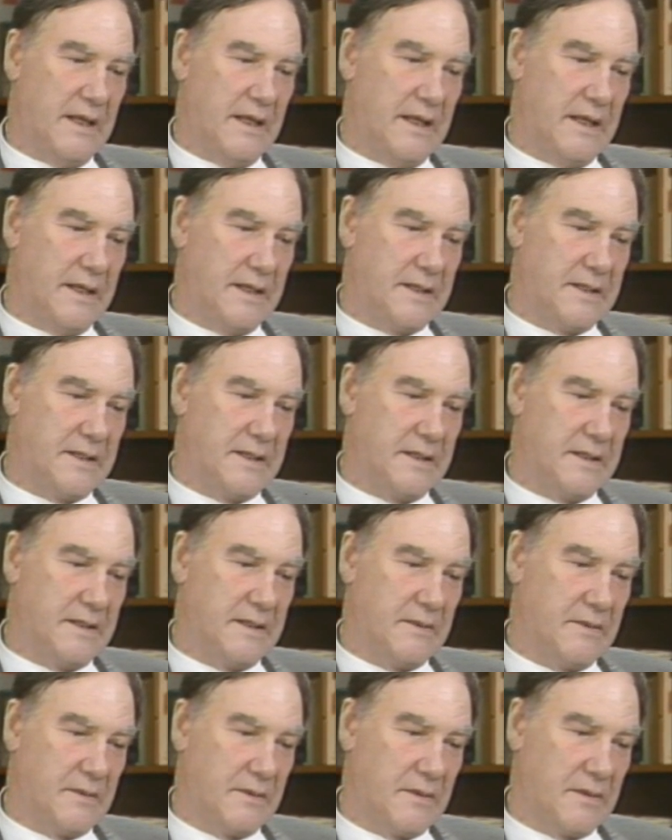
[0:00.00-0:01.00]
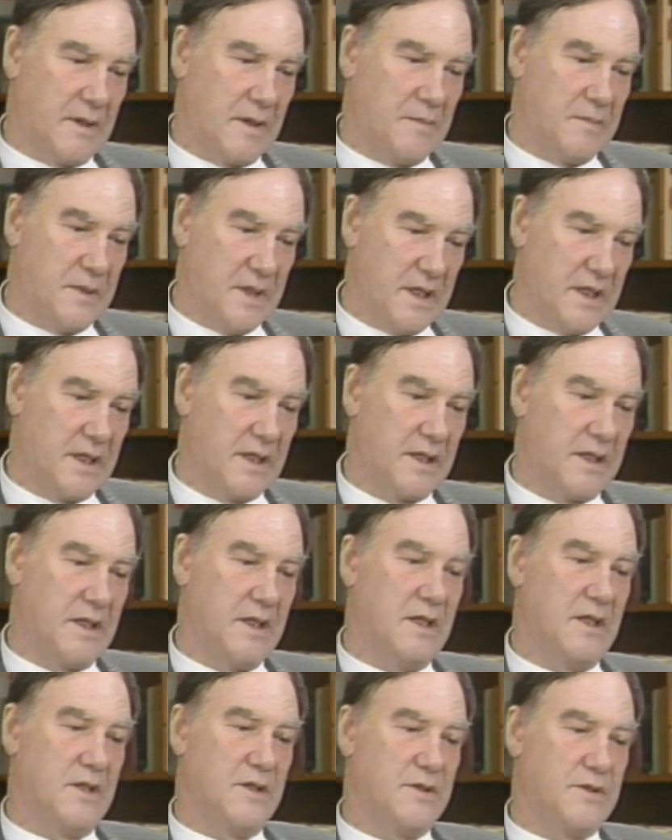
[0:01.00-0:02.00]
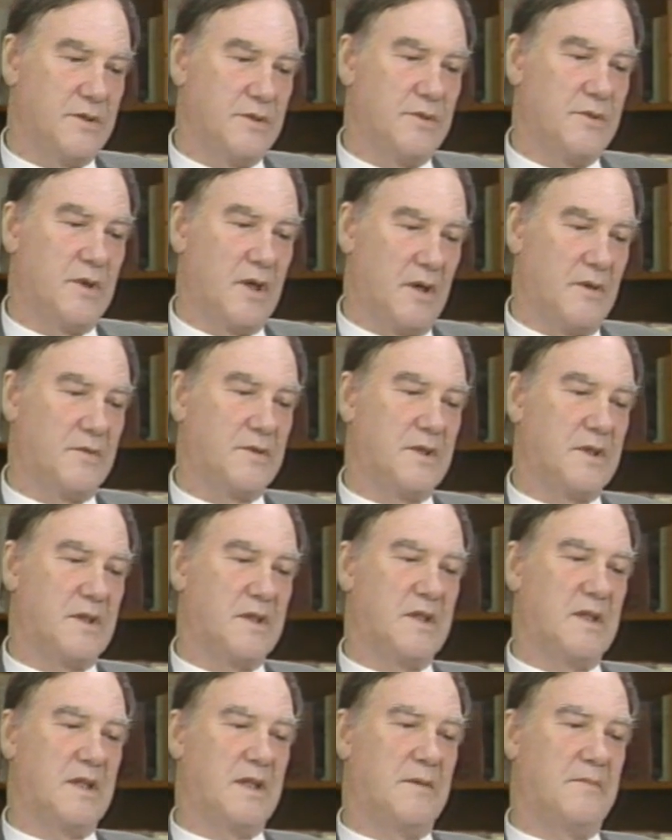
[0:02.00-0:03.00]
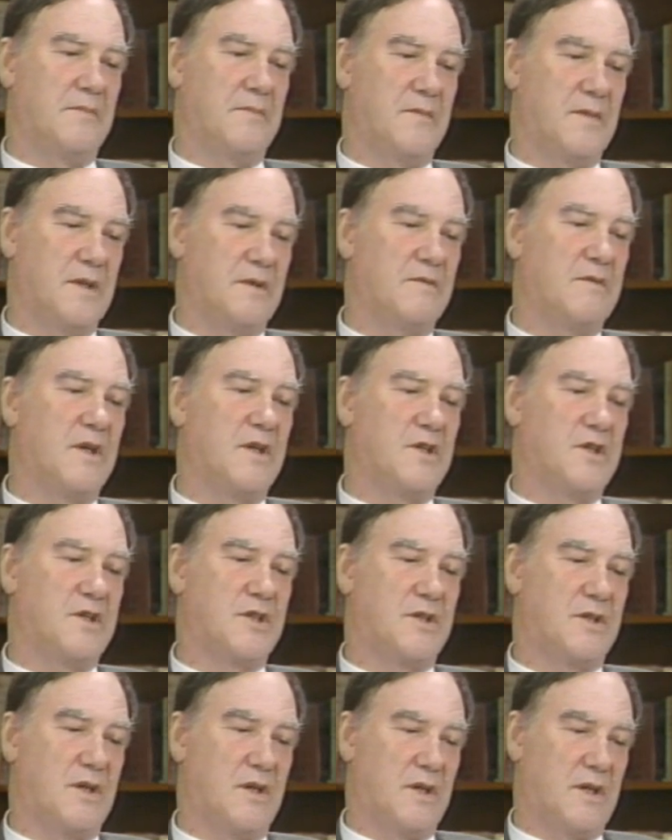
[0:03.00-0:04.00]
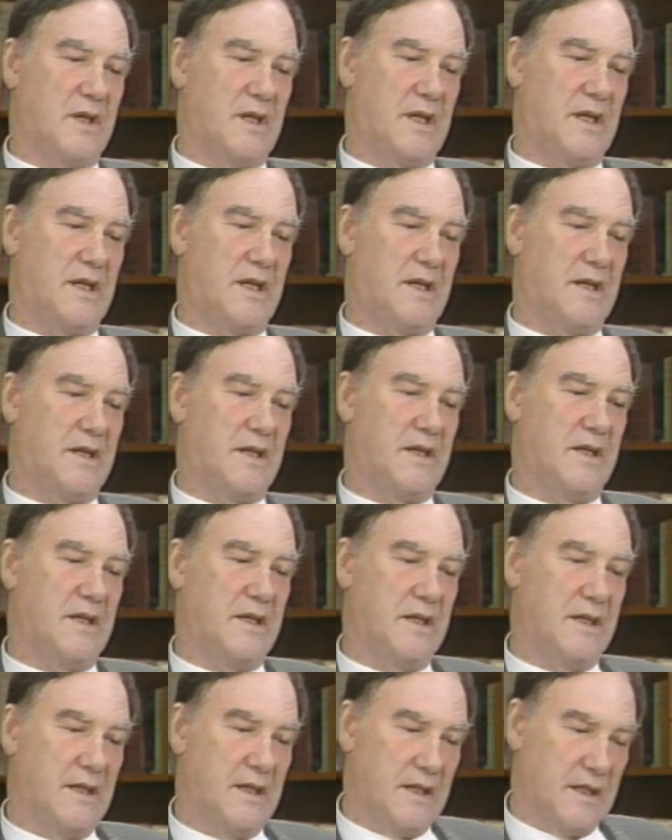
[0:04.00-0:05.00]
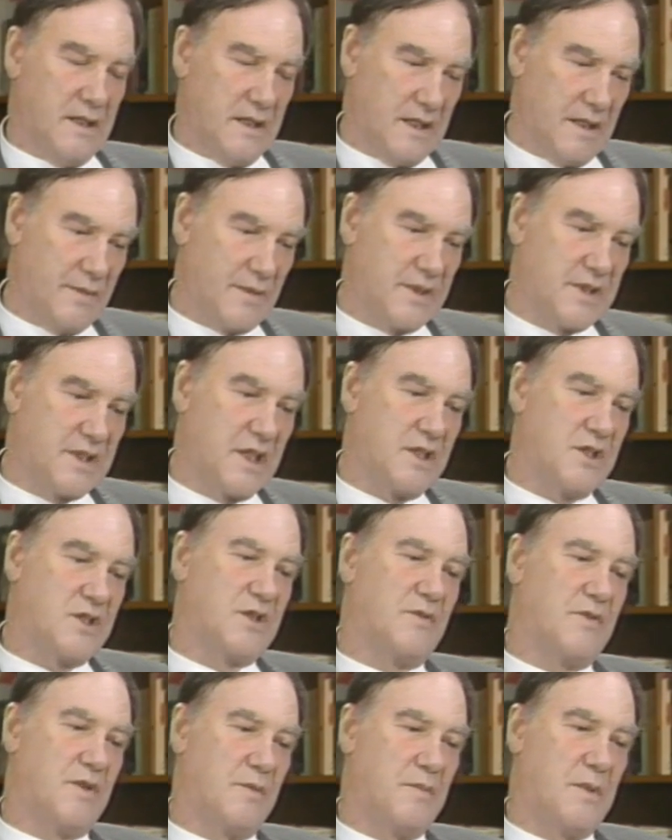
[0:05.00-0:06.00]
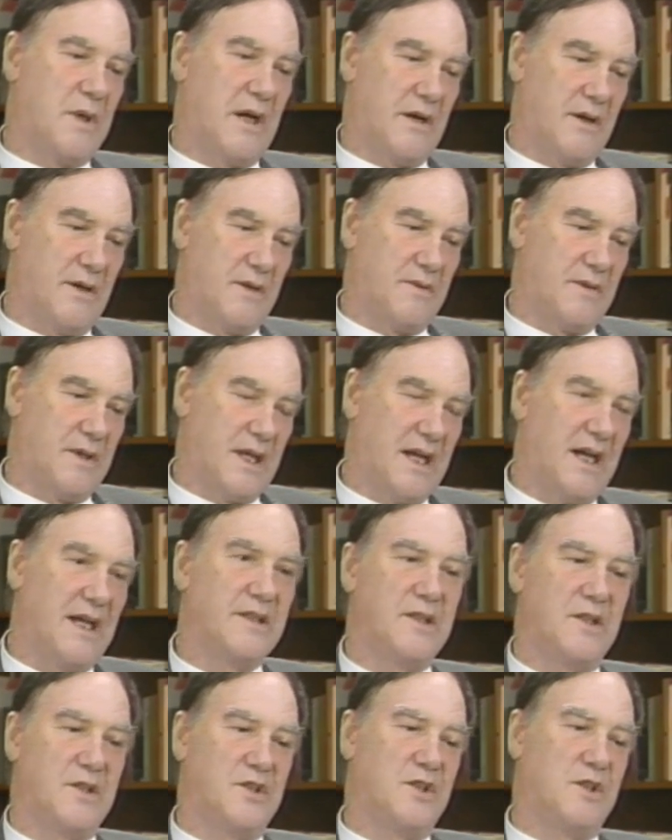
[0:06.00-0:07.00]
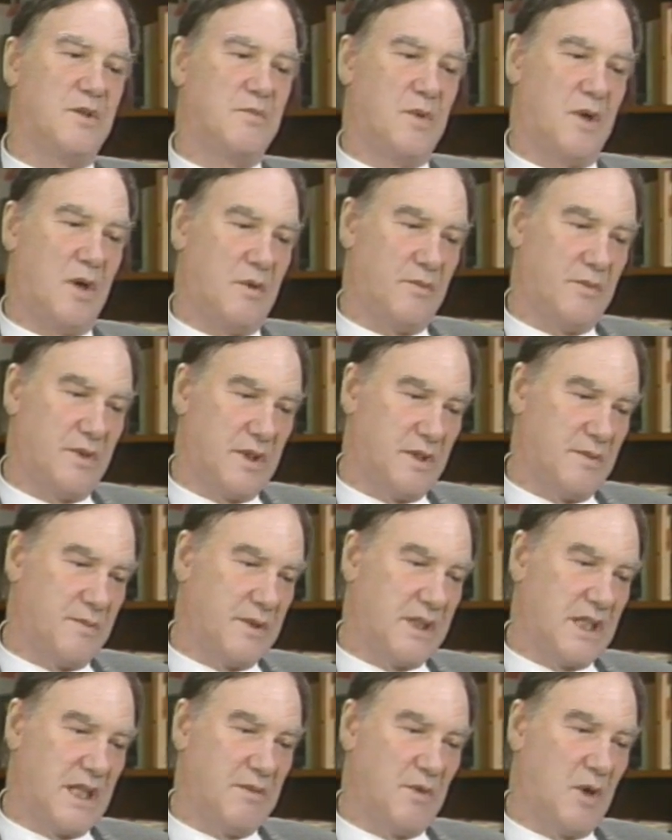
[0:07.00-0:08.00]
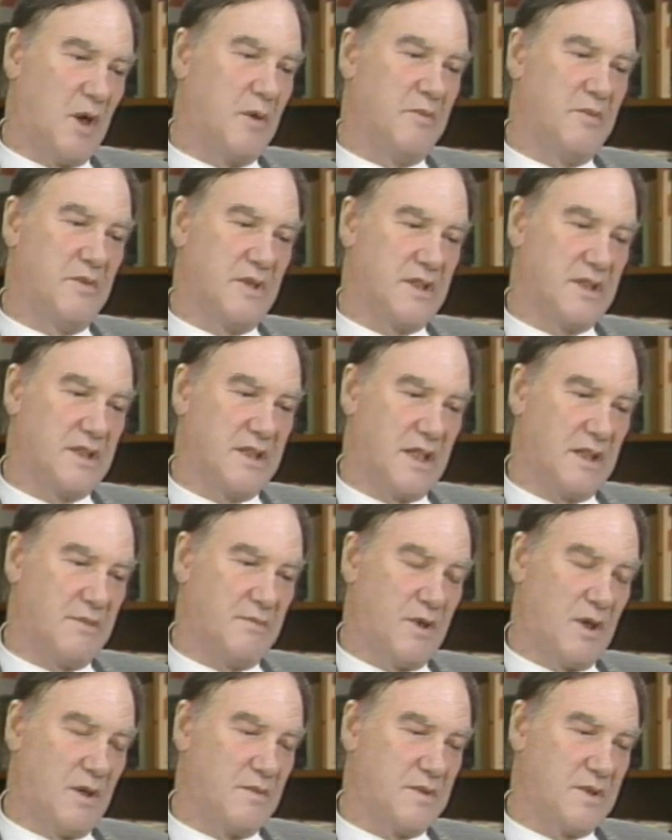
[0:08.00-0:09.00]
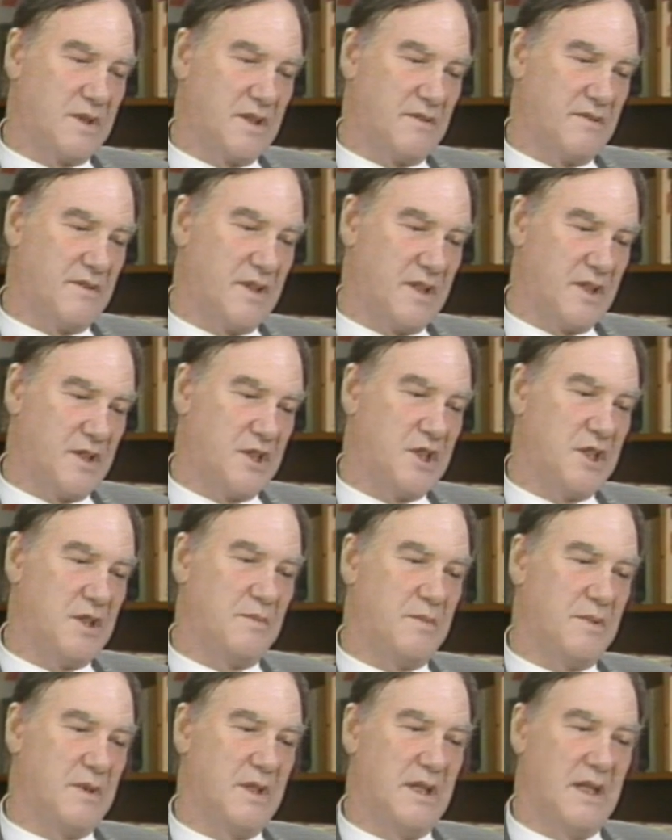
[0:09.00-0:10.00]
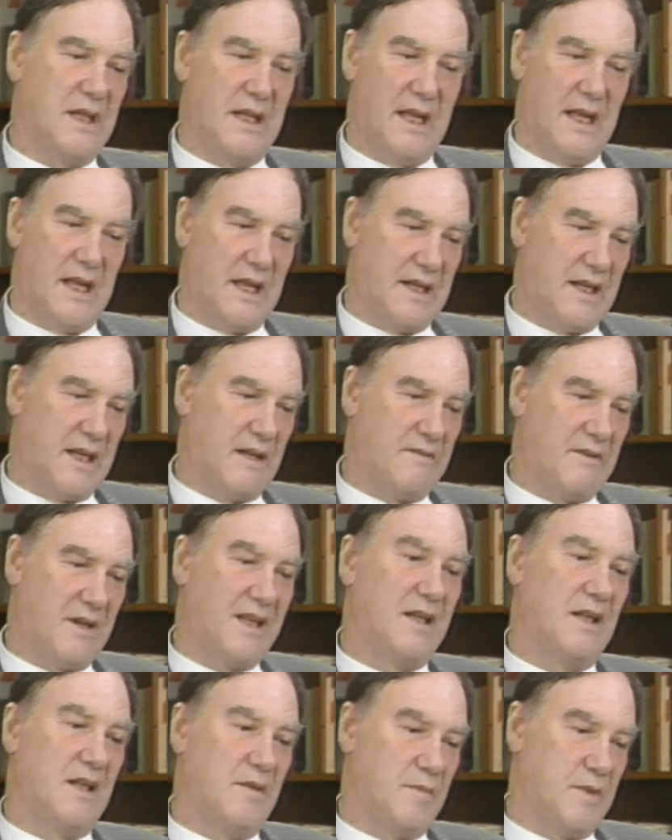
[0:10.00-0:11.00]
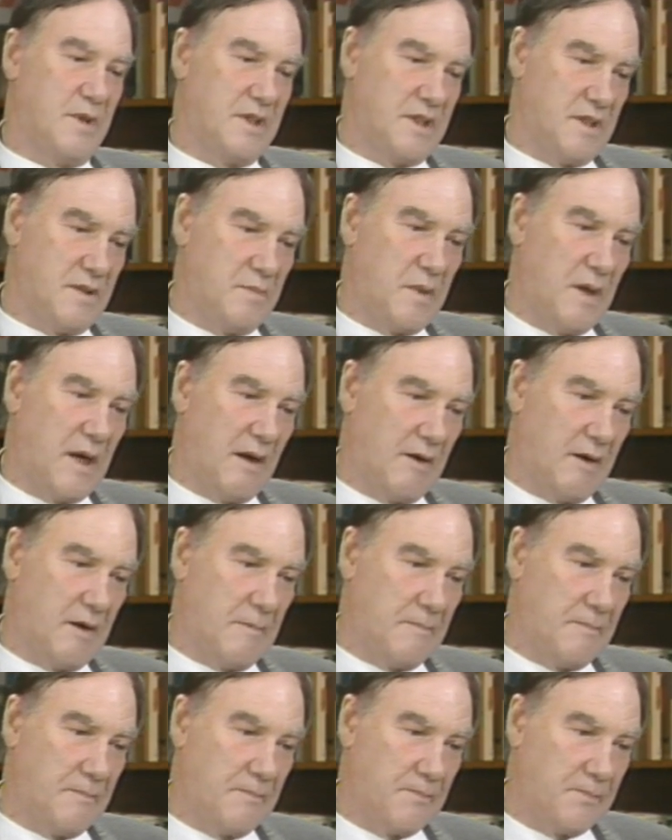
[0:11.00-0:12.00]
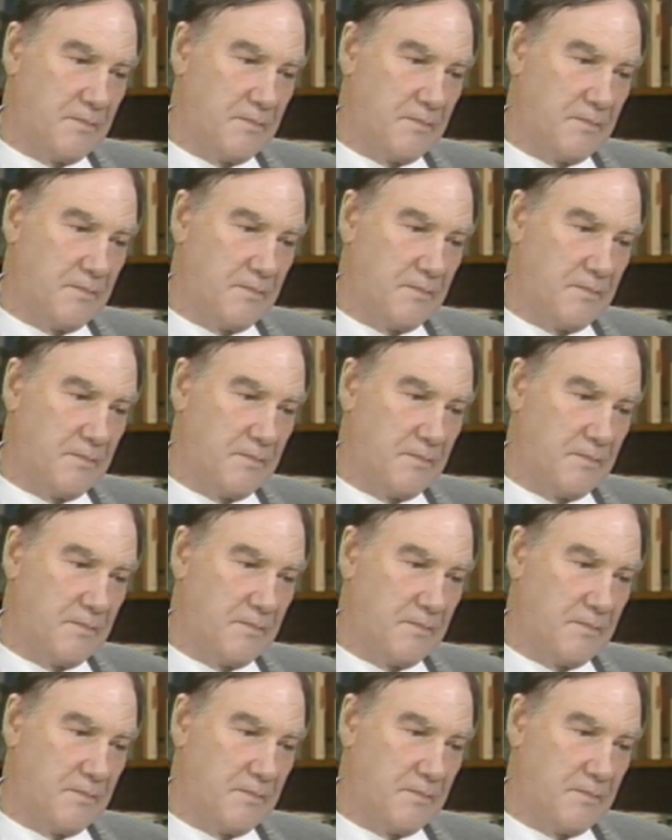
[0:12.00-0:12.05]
It appeared soon after the invention and demonstration of the power of the hydrogen bomb when it became obvious that bombs are very cheap and have unlimited power.